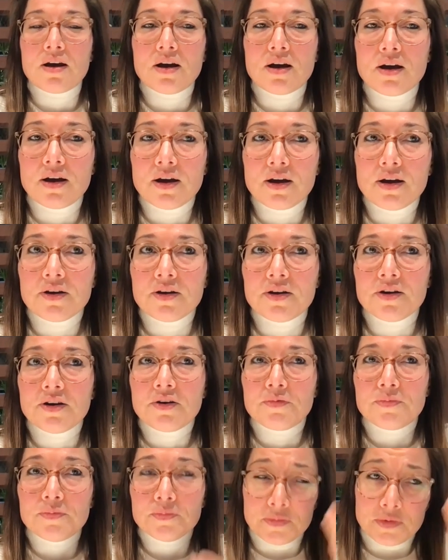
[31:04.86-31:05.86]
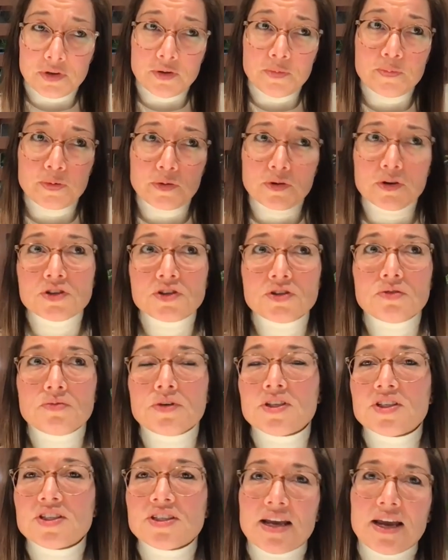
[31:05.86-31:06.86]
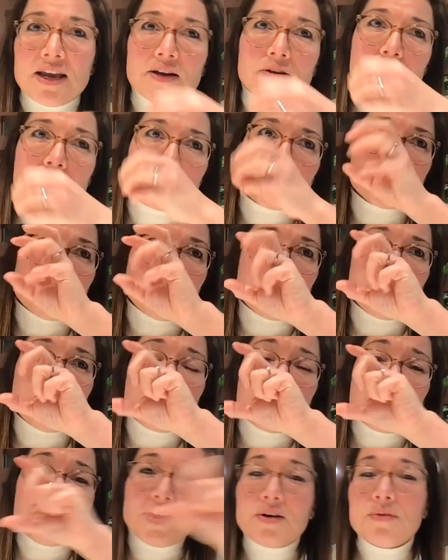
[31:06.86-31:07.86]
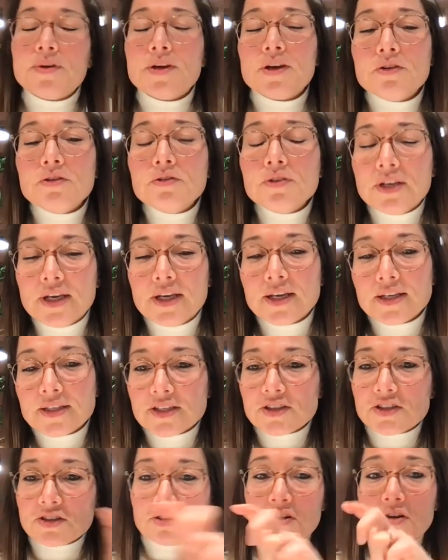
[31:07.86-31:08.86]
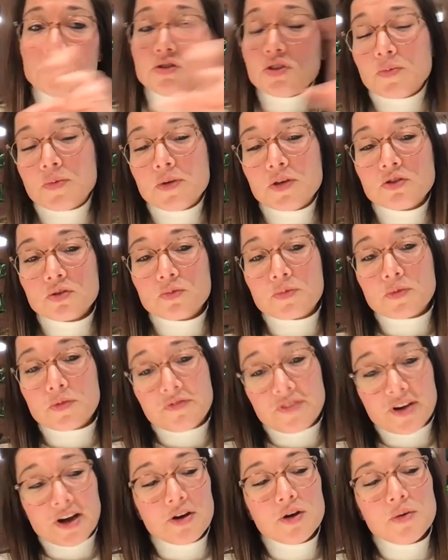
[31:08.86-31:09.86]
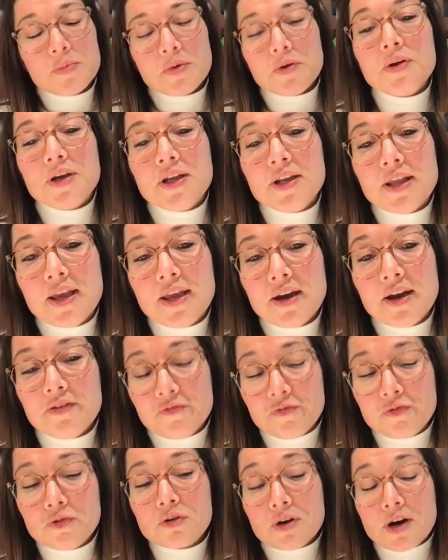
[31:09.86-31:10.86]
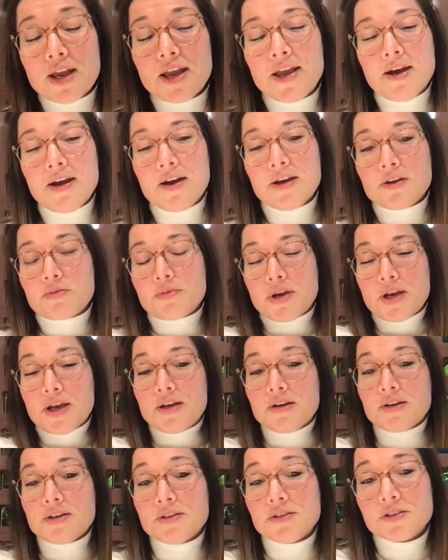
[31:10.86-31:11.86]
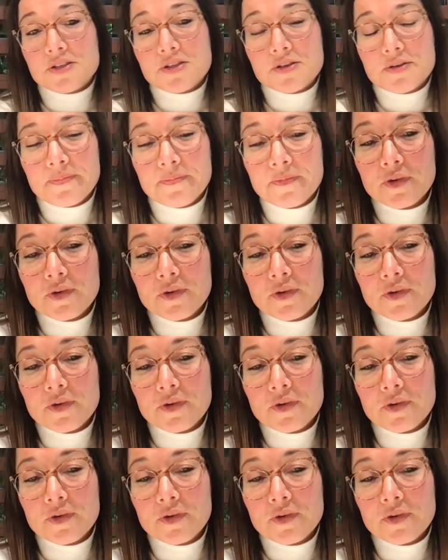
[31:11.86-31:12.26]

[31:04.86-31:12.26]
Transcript: uh, a, a personal aesthetic or something very unique, this is going to be super valuable in A I, for A I creators,